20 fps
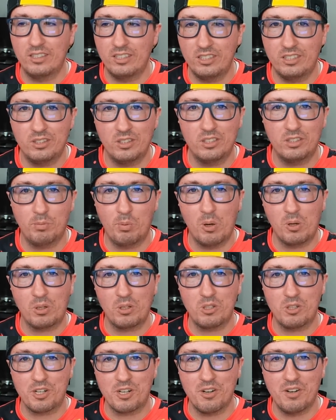Just search
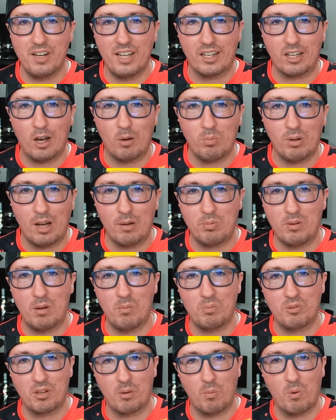Poké Trainer Nic, I'll pop
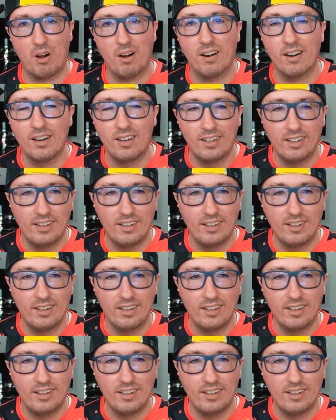up somewhere.